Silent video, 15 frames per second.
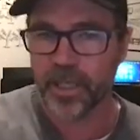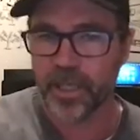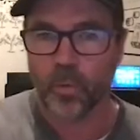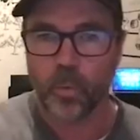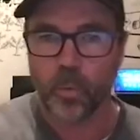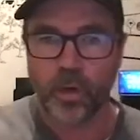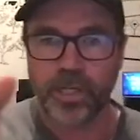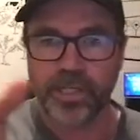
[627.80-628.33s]

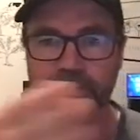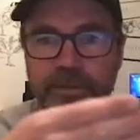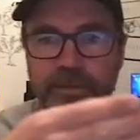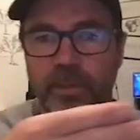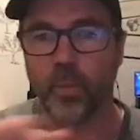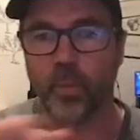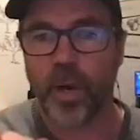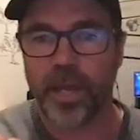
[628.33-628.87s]
What is
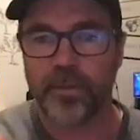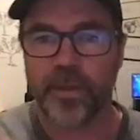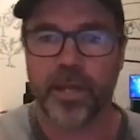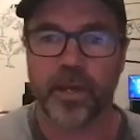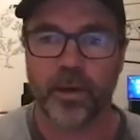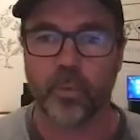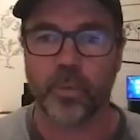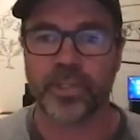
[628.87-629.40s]
the
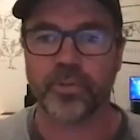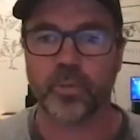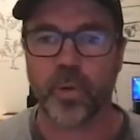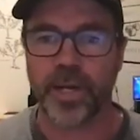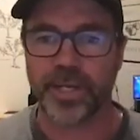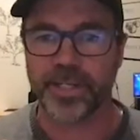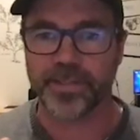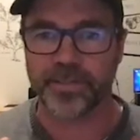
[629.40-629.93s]
weather? Which
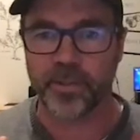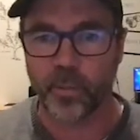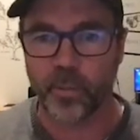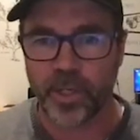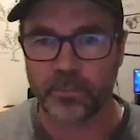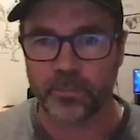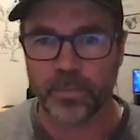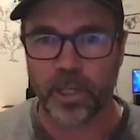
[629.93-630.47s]
way is the
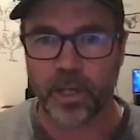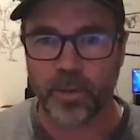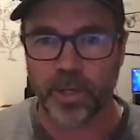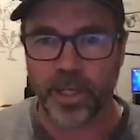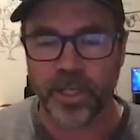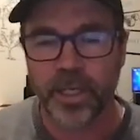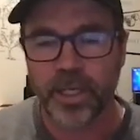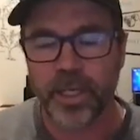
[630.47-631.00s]
wind
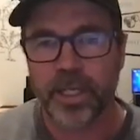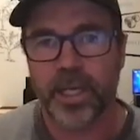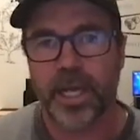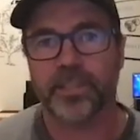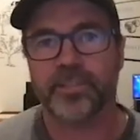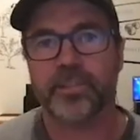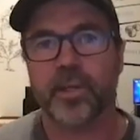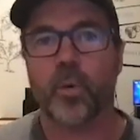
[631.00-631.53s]
blowing?
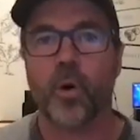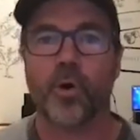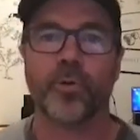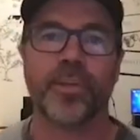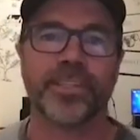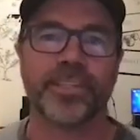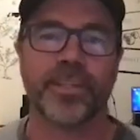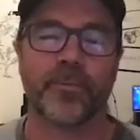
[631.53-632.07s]
And so all
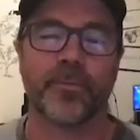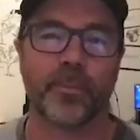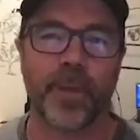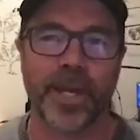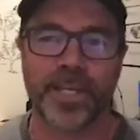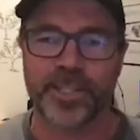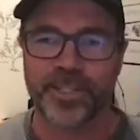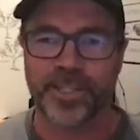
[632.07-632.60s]
this
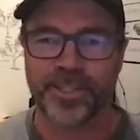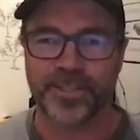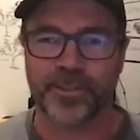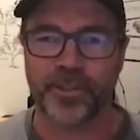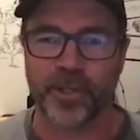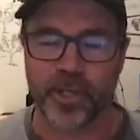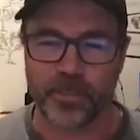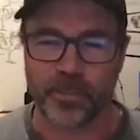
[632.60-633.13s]
information
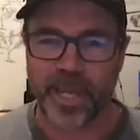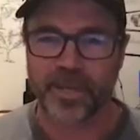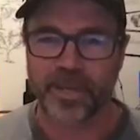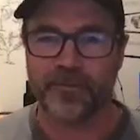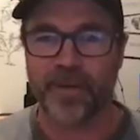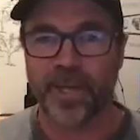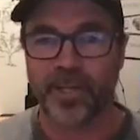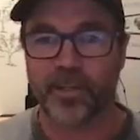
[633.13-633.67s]
you can make
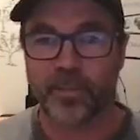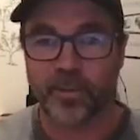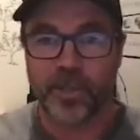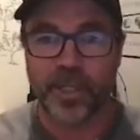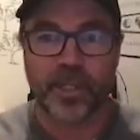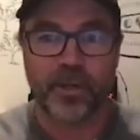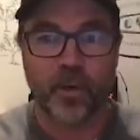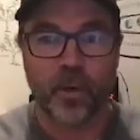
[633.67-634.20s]
available
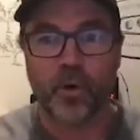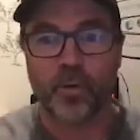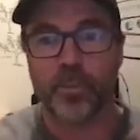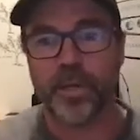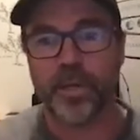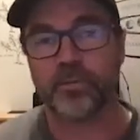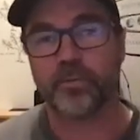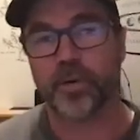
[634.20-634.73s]
in
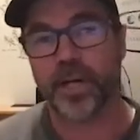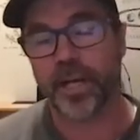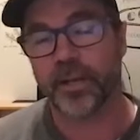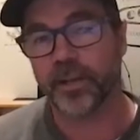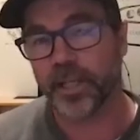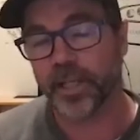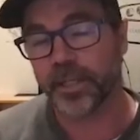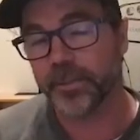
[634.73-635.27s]
augmented
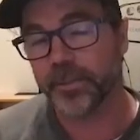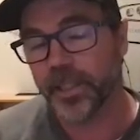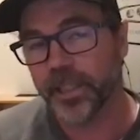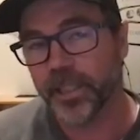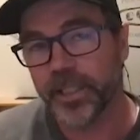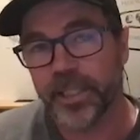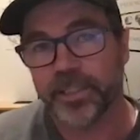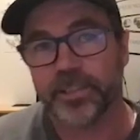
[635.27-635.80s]
reality.
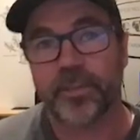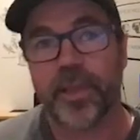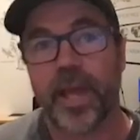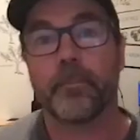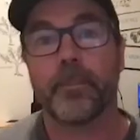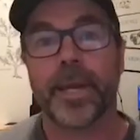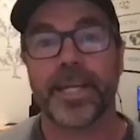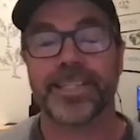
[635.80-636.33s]
So
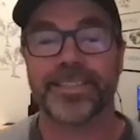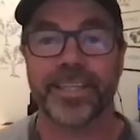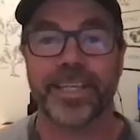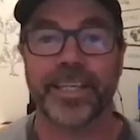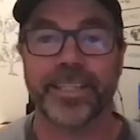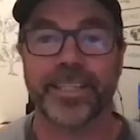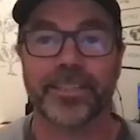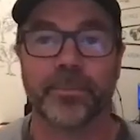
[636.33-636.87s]
that makes
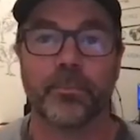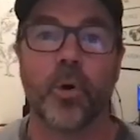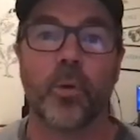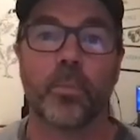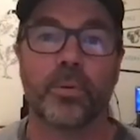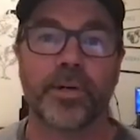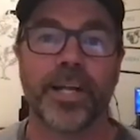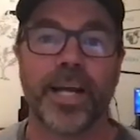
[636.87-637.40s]
things
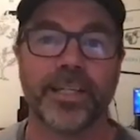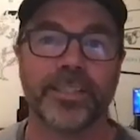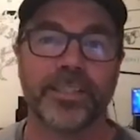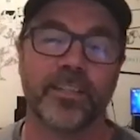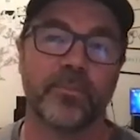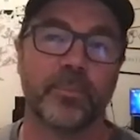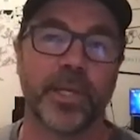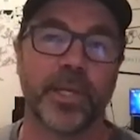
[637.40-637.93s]
more
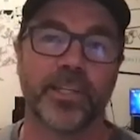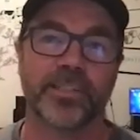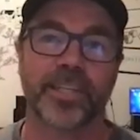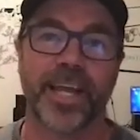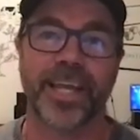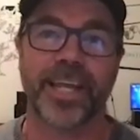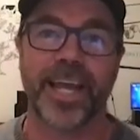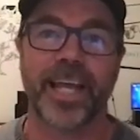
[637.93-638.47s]
productive because
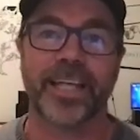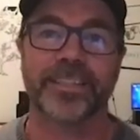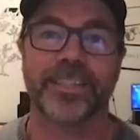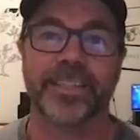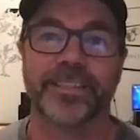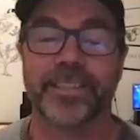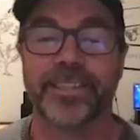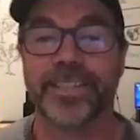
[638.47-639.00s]
I can
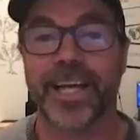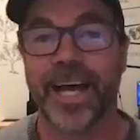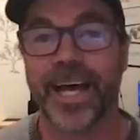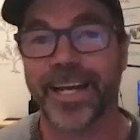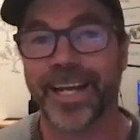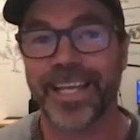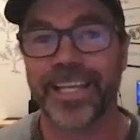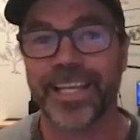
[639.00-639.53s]
access the
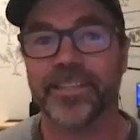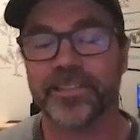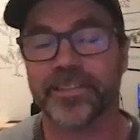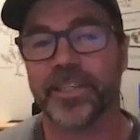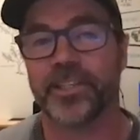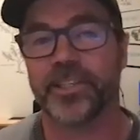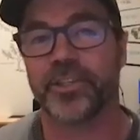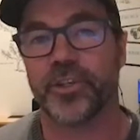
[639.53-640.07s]
data in
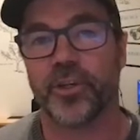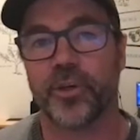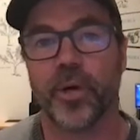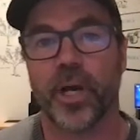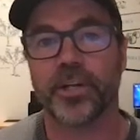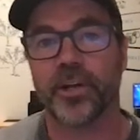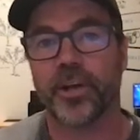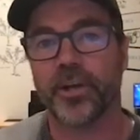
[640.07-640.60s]
situ.
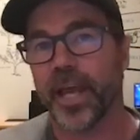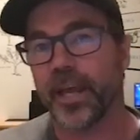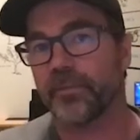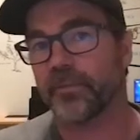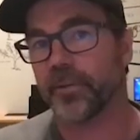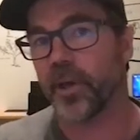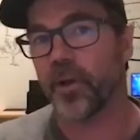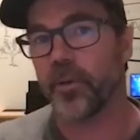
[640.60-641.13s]
I don't have
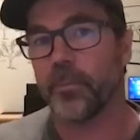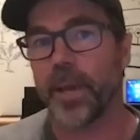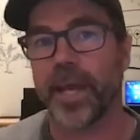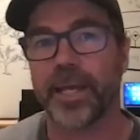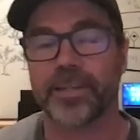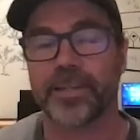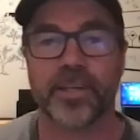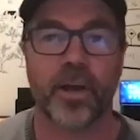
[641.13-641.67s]
to go
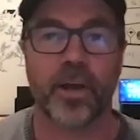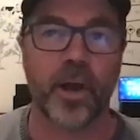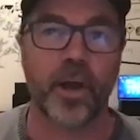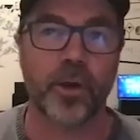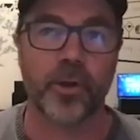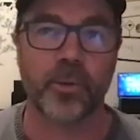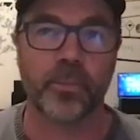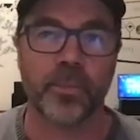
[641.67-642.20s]
back to
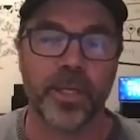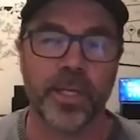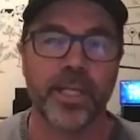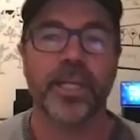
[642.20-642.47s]
home